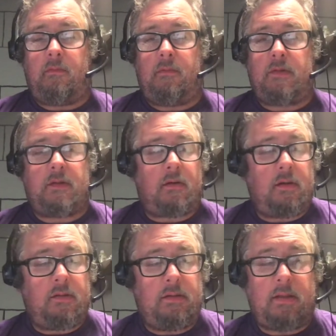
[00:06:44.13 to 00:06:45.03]

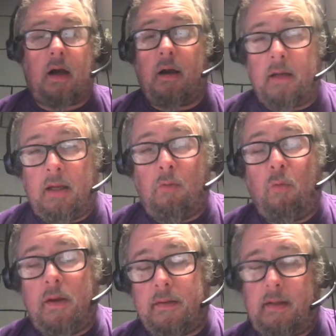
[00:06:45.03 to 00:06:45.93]
Started talking
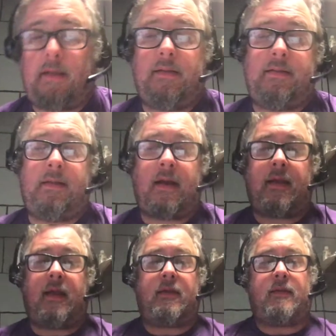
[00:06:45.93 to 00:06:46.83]
with kids, not
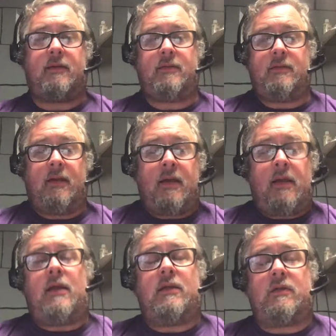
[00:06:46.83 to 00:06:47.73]
at kids.
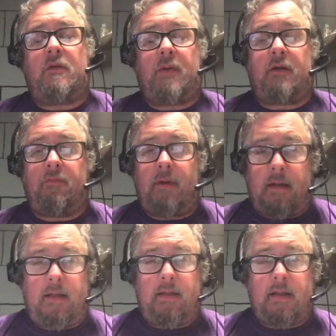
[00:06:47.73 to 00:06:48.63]
And so by
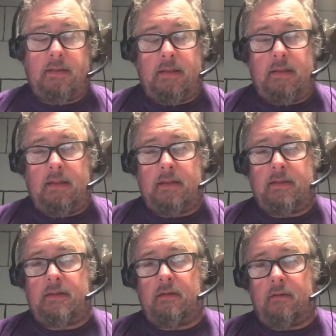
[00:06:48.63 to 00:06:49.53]
recognizing
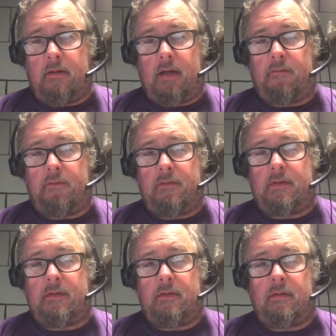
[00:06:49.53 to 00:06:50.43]
kids and their efforts,